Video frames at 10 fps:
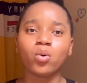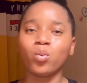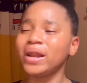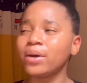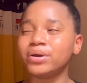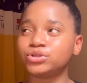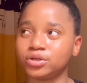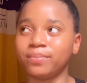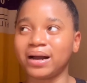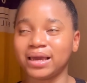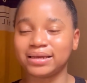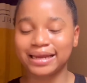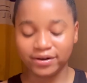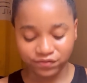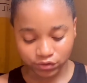When I went to the market,
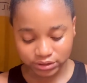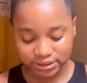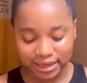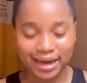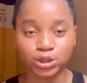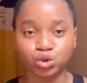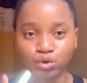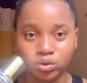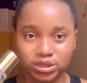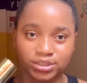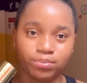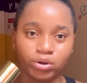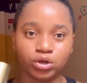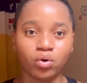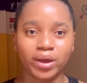like the first day I saw this
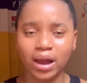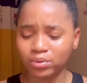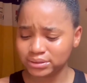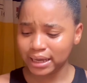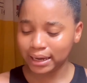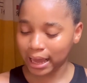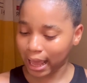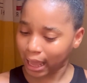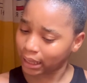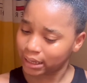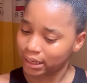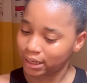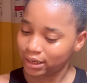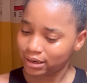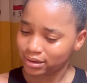body oil, I was like,
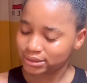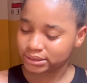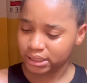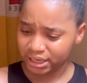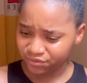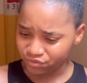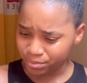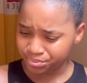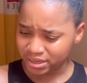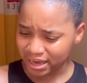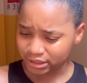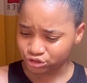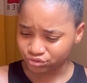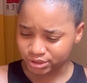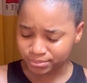skin repair
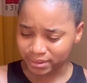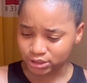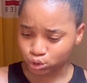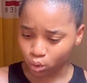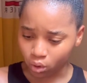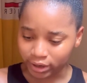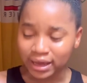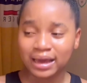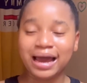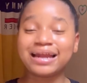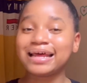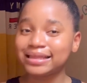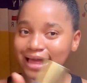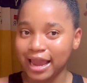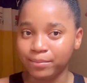treatment oil. And
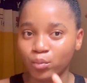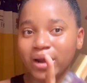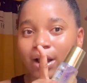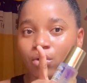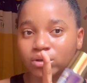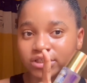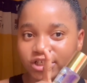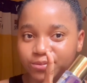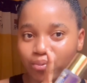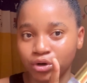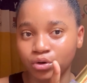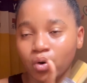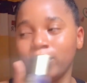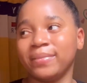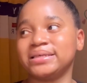that time when I got this body
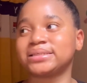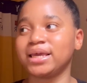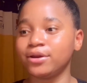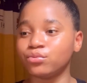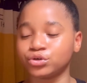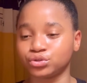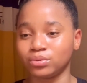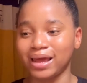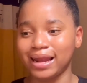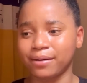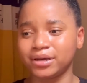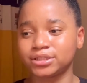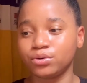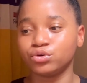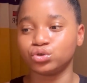oil, my skin was like my
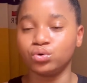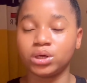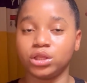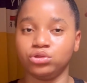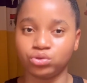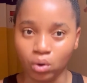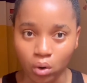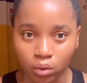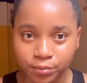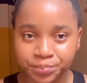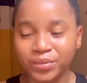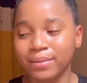skin was looking dull.